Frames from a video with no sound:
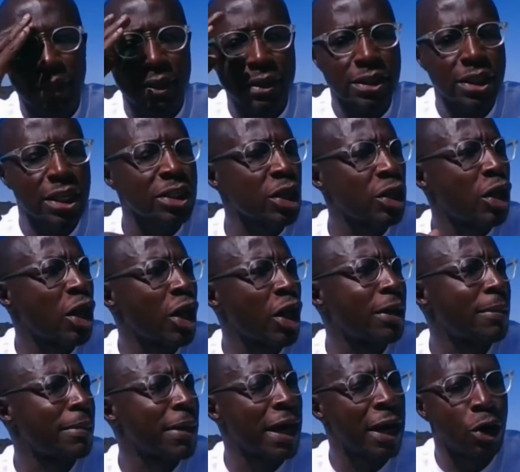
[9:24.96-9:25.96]
It says a
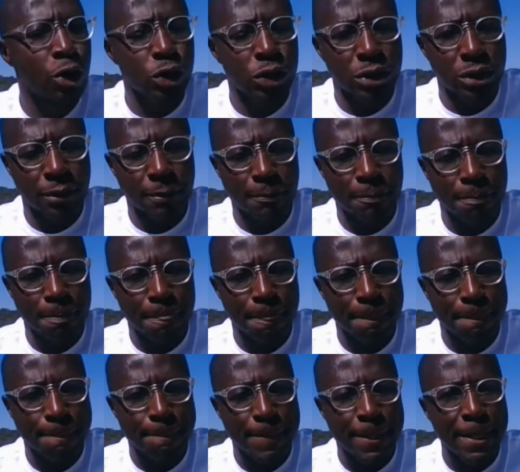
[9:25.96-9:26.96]
lot about
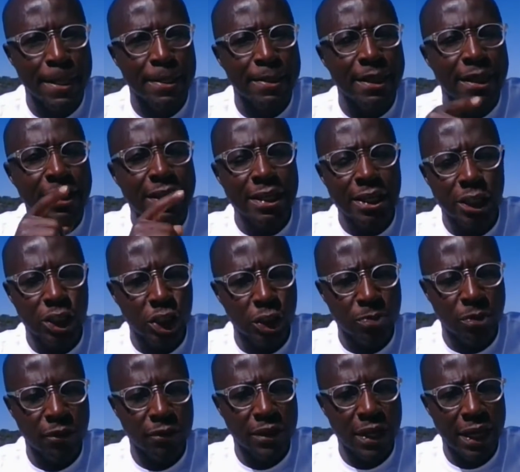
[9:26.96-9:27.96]
the
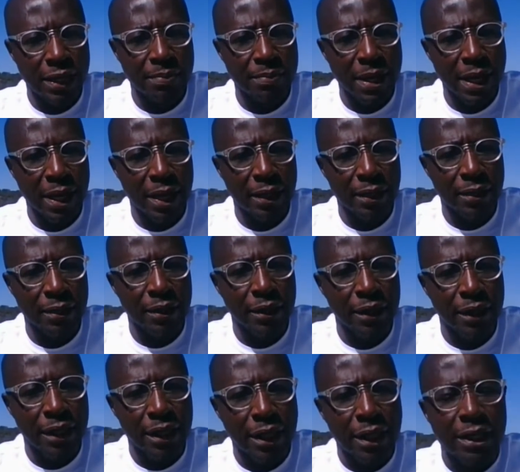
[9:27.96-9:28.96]
leadership of that man.
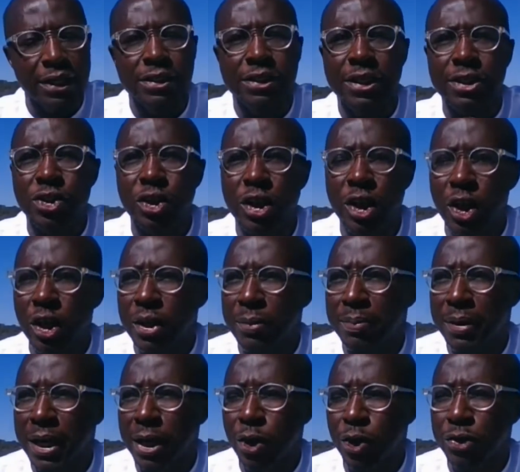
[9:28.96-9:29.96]
It says a lot
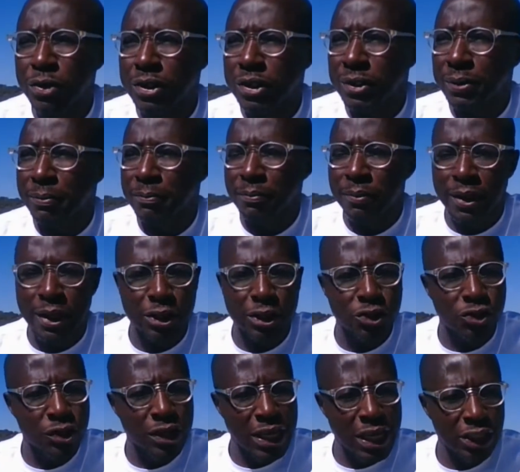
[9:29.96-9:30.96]
about
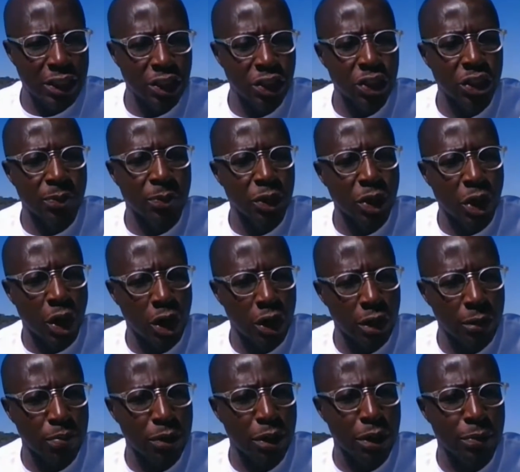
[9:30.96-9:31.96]
his relationship with
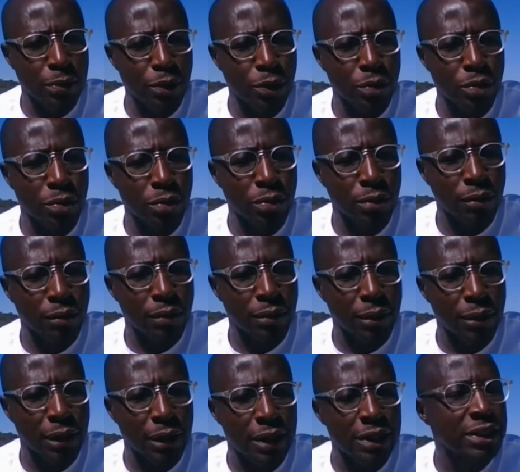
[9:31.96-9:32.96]
other people.
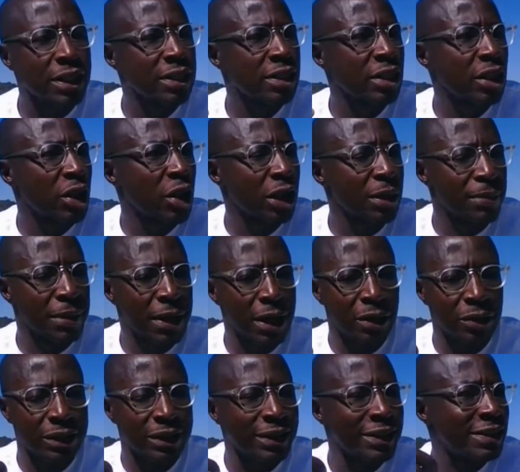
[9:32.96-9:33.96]
It says a lot
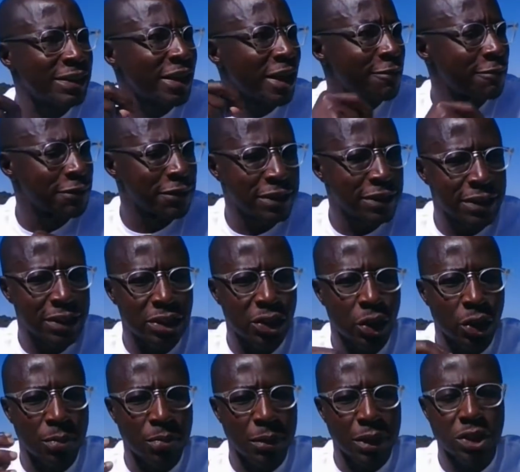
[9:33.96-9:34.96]
about his emphasis
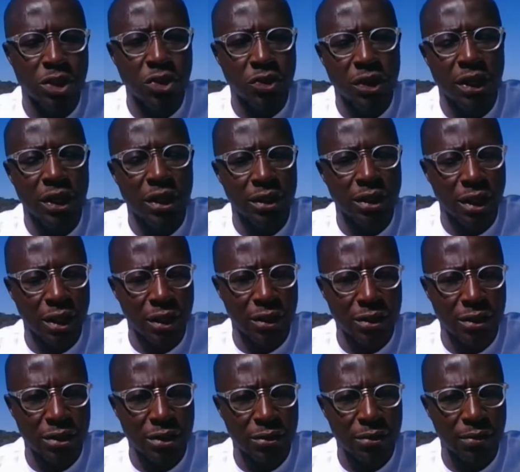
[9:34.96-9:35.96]
on material
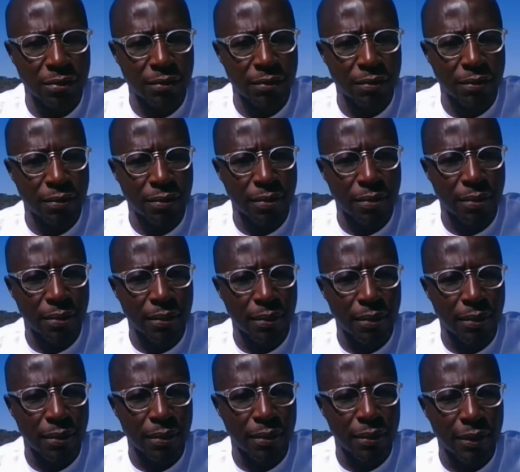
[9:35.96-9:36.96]
things.
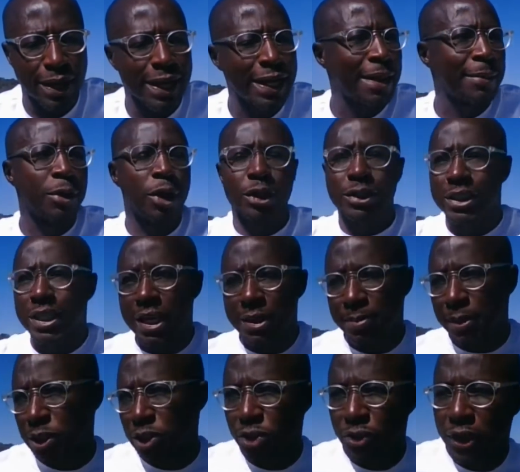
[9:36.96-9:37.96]
And I'm not
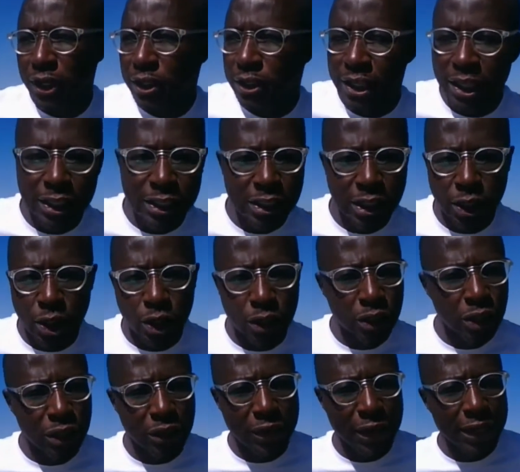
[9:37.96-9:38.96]
saying material things are
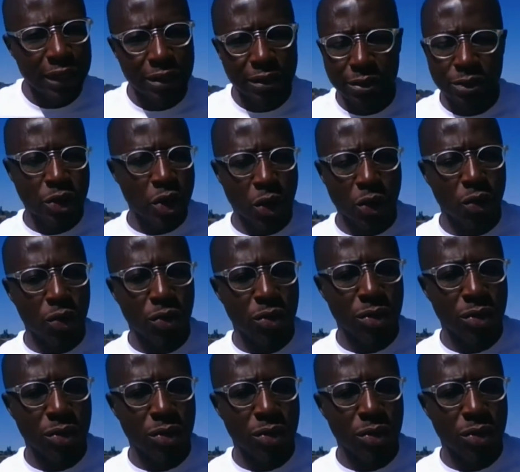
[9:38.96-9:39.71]
not great. No.